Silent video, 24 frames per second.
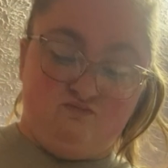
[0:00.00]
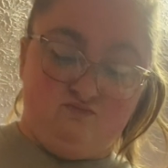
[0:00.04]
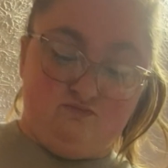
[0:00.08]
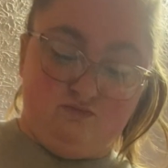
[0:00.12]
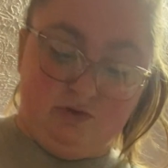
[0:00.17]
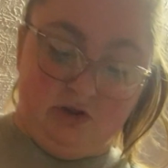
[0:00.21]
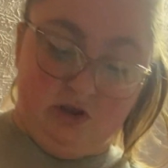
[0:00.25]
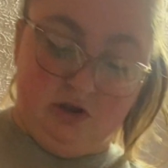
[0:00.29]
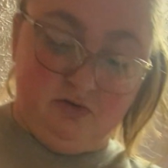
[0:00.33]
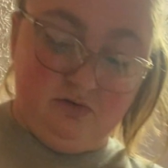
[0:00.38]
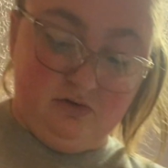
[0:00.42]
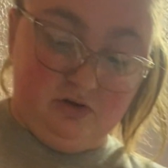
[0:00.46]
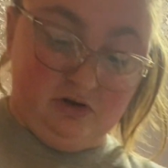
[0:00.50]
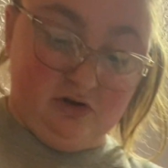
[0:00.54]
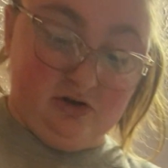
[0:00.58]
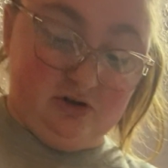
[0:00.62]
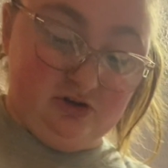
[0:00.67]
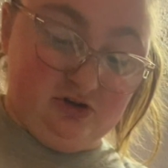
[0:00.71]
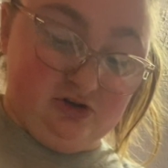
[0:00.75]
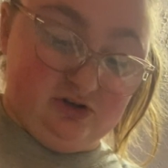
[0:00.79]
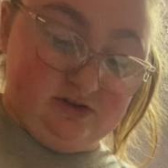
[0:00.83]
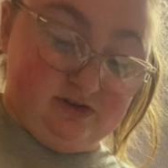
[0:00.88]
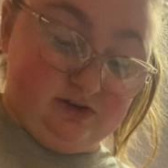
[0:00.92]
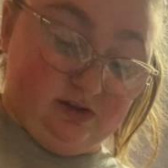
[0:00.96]
you could
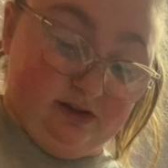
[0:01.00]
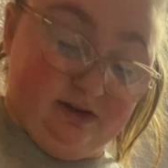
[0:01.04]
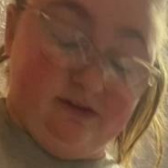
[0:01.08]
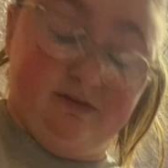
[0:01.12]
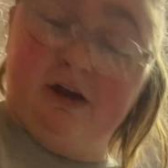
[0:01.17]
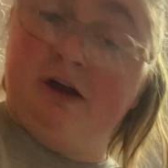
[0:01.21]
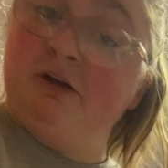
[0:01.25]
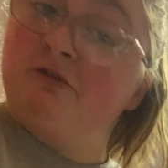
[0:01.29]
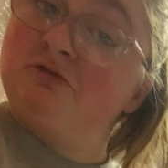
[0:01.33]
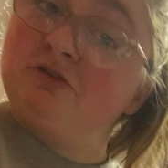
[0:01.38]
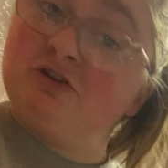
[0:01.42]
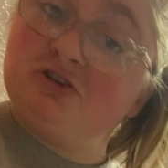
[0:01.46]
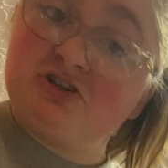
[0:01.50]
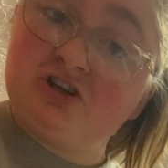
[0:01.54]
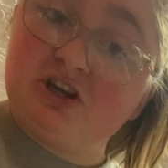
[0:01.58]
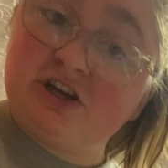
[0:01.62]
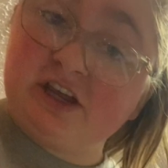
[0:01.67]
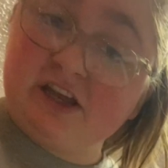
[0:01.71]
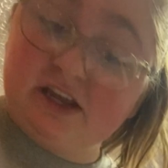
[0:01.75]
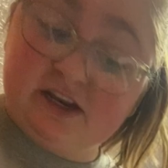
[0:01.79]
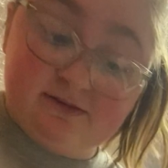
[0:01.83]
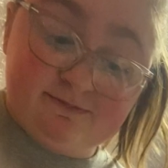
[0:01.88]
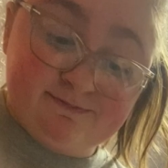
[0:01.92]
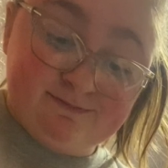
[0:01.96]
just leave out the
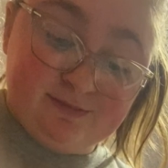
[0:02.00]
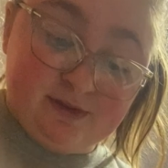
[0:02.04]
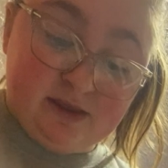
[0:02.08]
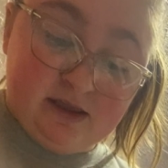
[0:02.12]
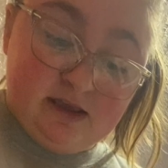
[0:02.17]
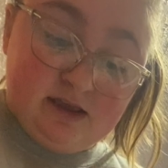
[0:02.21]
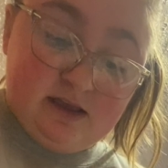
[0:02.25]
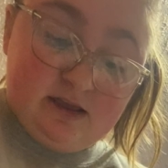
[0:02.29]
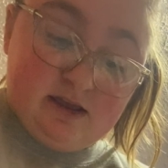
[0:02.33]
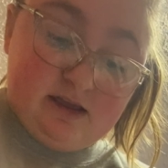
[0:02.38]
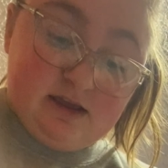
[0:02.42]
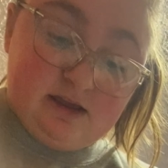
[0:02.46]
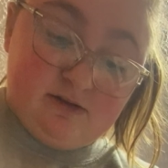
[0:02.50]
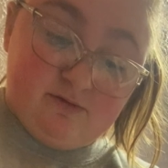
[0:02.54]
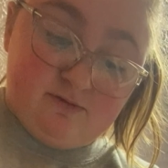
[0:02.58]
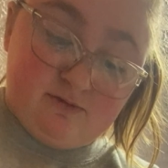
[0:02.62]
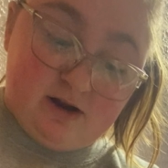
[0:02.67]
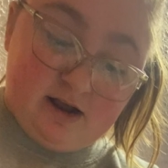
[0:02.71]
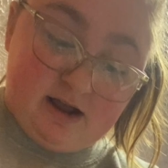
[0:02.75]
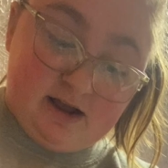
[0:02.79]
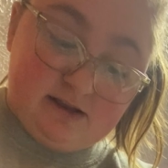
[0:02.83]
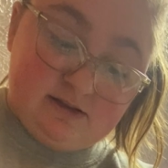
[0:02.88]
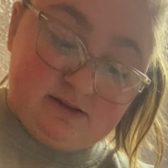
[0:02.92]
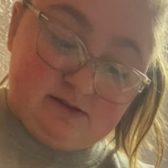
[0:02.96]
chicken
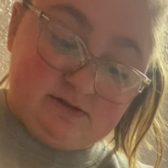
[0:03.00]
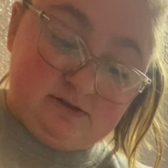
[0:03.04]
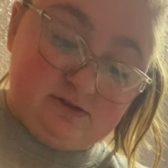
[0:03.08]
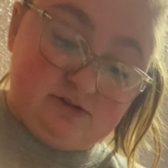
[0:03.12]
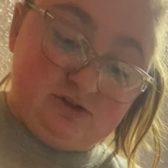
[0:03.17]
and